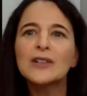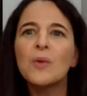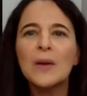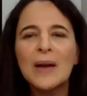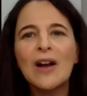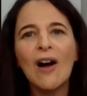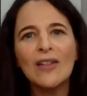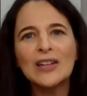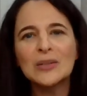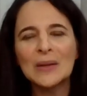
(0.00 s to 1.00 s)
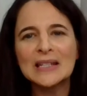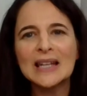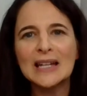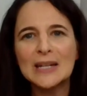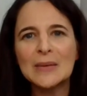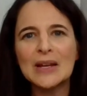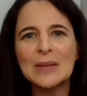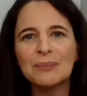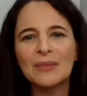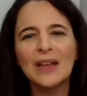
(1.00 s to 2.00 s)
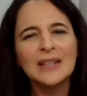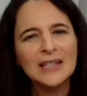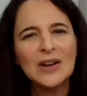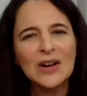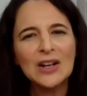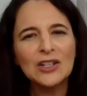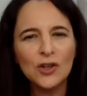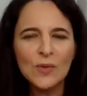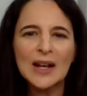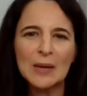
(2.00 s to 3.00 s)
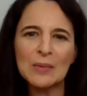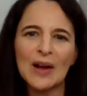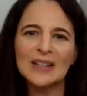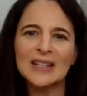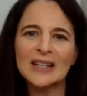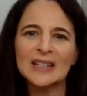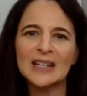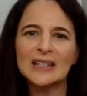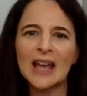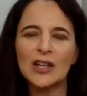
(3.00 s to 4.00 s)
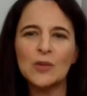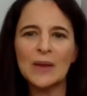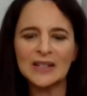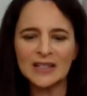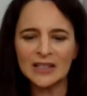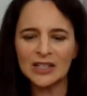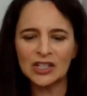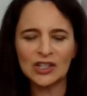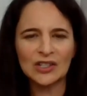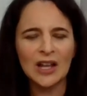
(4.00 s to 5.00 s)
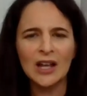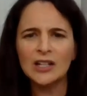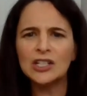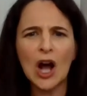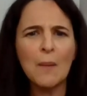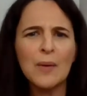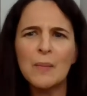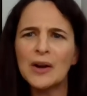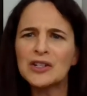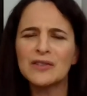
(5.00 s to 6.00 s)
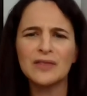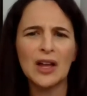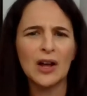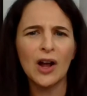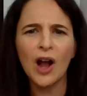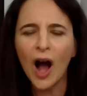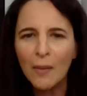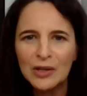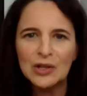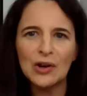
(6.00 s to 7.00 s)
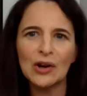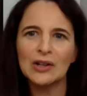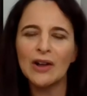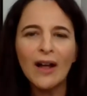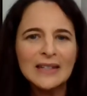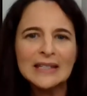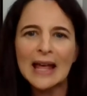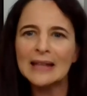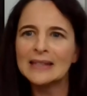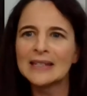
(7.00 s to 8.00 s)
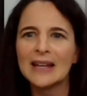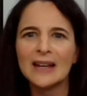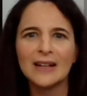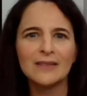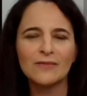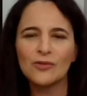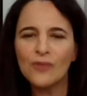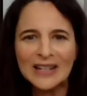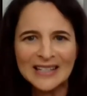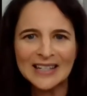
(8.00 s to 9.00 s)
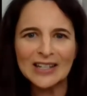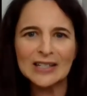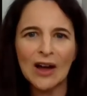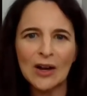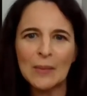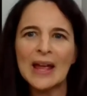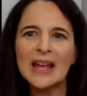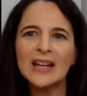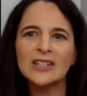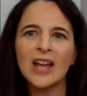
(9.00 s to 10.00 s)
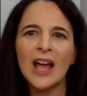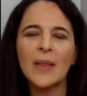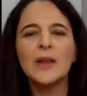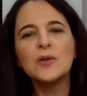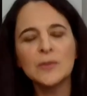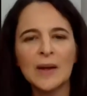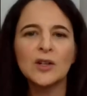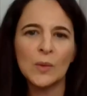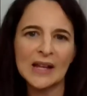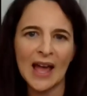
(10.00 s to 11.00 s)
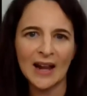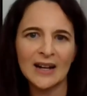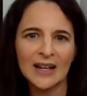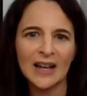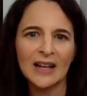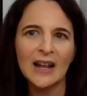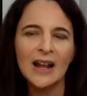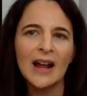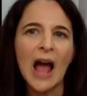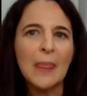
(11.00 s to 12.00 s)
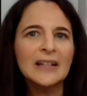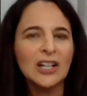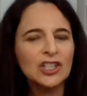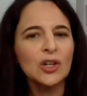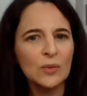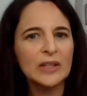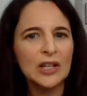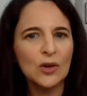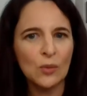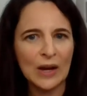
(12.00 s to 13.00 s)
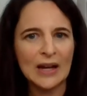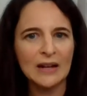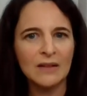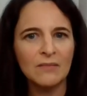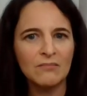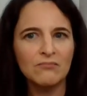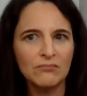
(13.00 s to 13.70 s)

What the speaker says: In fact, one of my colleagues once said to me, Sarah, your writing process is that you basically just dump a bunch of like gobbledygook nonsense craziness on a page, and then you spend a week editing it. And that's actually a really great